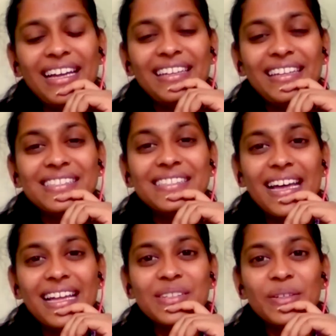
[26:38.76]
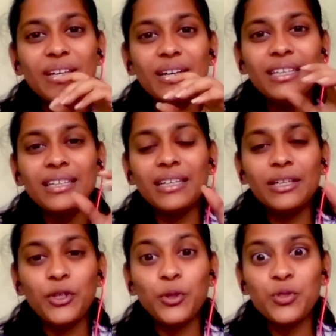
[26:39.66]
And yes, that's really a
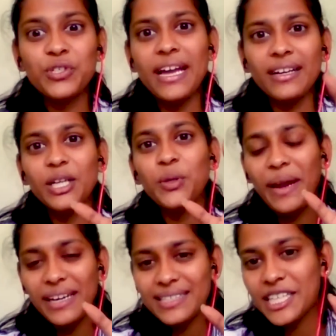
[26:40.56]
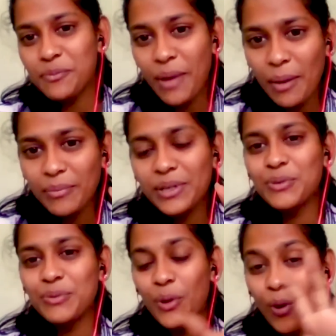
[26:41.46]
huge gang, like 26 members.
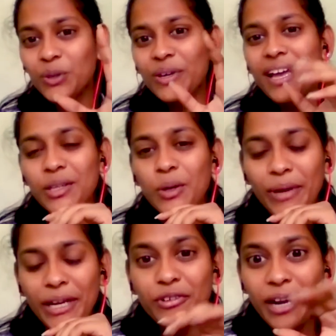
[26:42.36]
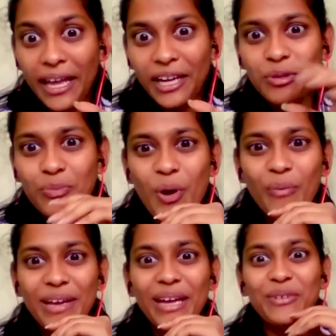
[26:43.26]
We all together went for IIT
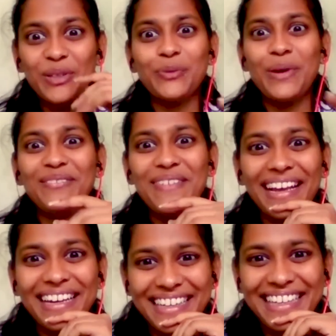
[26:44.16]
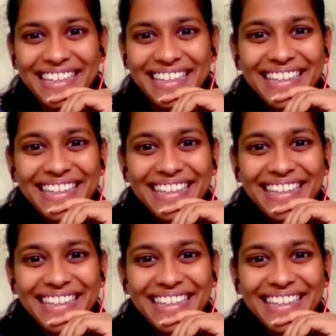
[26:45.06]
Bombay and with one faculty.